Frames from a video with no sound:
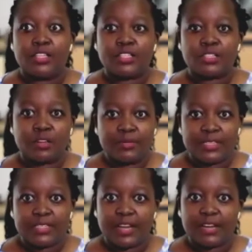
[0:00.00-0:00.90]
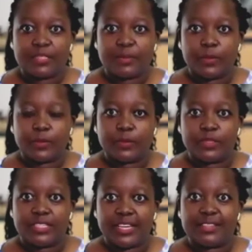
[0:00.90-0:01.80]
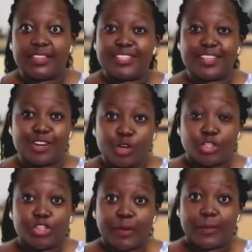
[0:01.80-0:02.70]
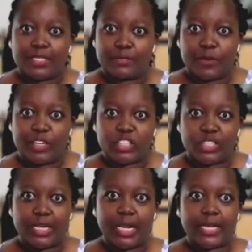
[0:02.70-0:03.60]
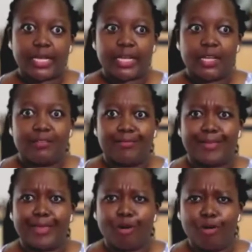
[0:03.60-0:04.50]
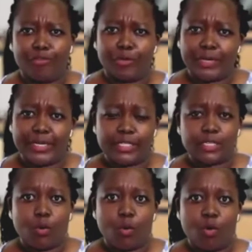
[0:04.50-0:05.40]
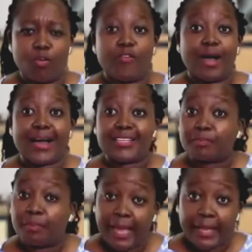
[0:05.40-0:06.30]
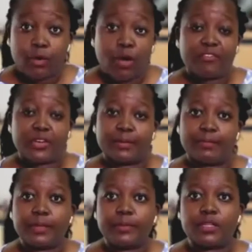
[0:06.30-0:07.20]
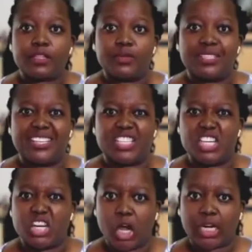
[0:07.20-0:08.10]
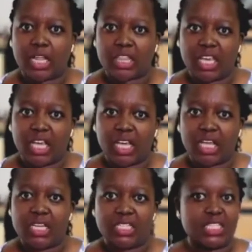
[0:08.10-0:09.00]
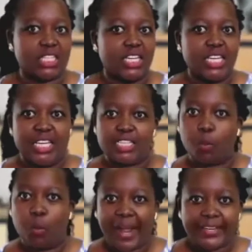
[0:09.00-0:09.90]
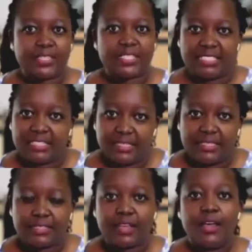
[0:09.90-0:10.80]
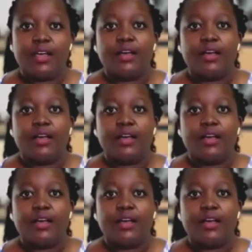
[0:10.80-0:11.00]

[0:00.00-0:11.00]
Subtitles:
So many times, people will say things that are not true about depression, like get over it, or for us Black or African people, they would say it's not our thing, it's a white disease.